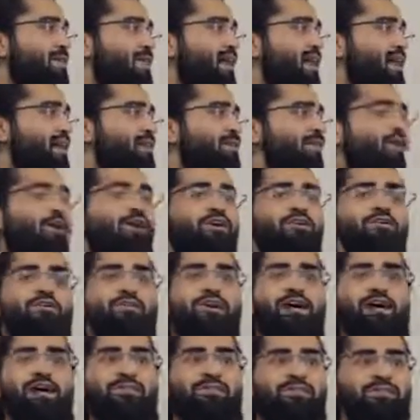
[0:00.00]
and hard
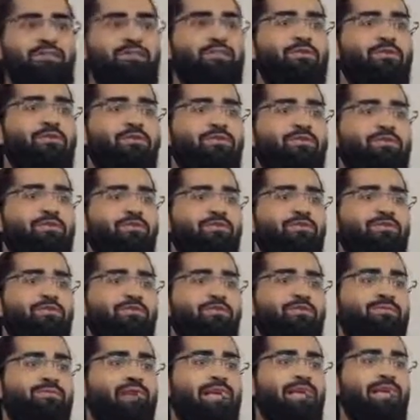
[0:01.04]
drives and so on and so
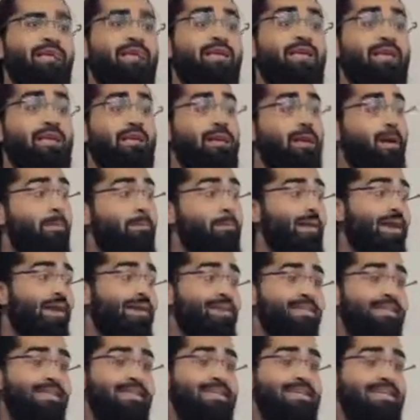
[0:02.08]
forth, right?
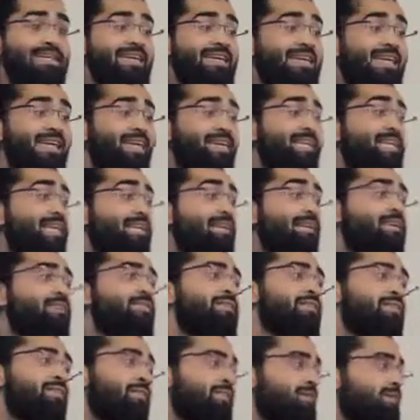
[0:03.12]
Compared to the DNA, they're
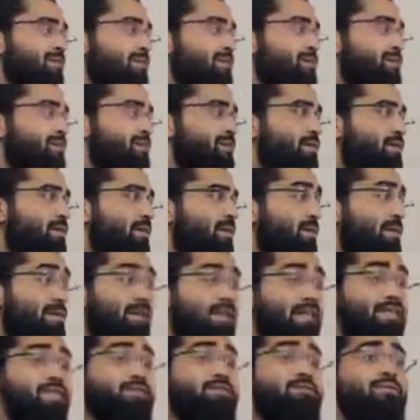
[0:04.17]
nothing.
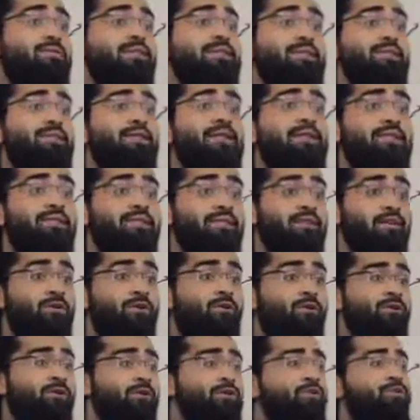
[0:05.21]
Literally. See,
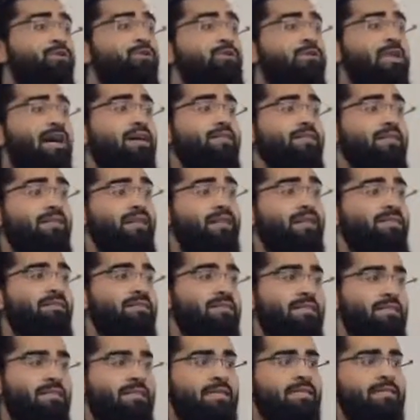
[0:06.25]
according to
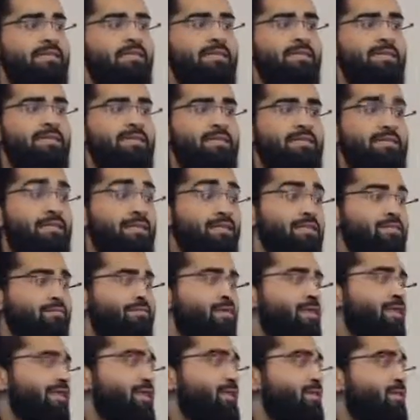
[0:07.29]
2011 statistics, and this is
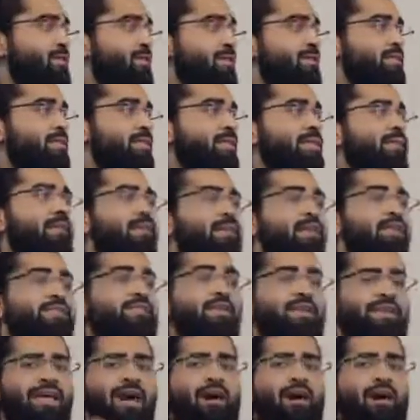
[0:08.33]
really interesting, they